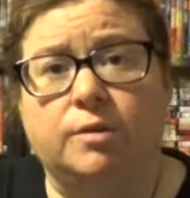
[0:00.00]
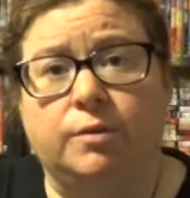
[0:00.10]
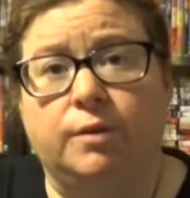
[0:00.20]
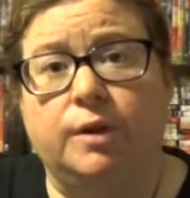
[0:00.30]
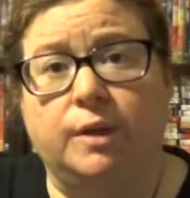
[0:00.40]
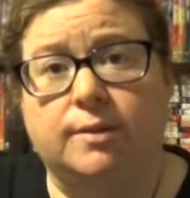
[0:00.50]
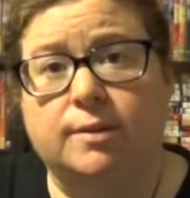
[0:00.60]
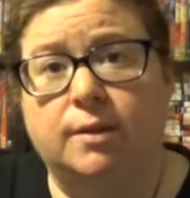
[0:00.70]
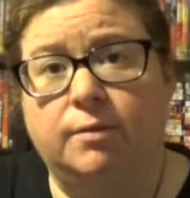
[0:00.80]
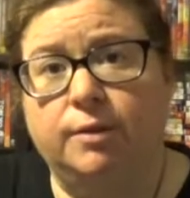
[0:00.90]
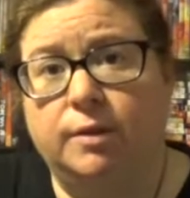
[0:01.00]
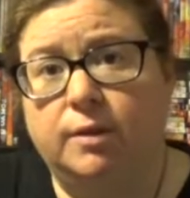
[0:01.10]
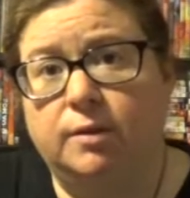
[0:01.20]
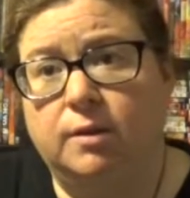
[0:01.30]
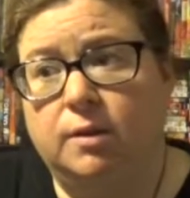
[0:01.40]
own audience, and it
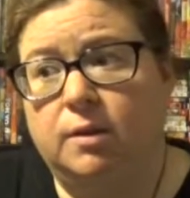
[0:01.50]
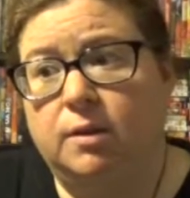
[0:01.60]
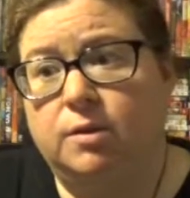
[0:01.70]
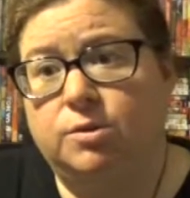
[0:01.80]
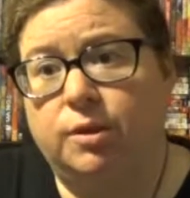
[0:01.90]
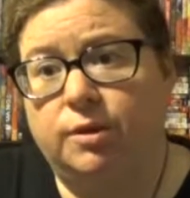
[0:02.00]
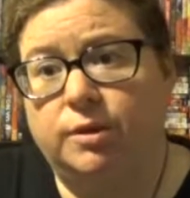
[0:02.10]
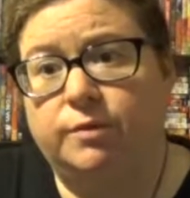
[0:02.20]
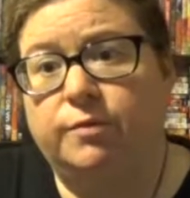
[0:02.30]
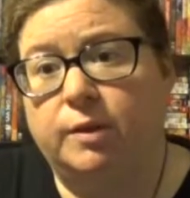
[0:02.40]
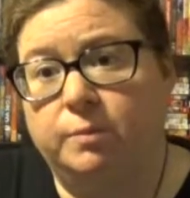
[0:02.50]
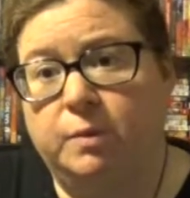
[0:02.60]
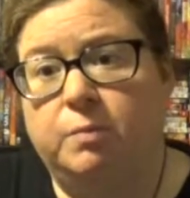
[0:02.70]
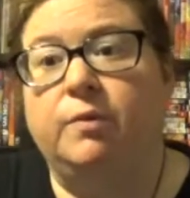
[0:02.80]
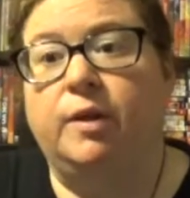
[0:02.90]
really started to find
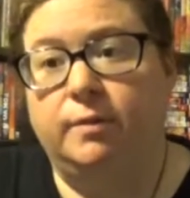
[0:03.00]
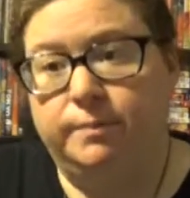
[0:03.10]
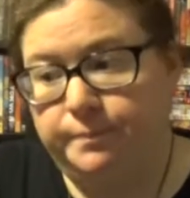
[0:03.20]
people then.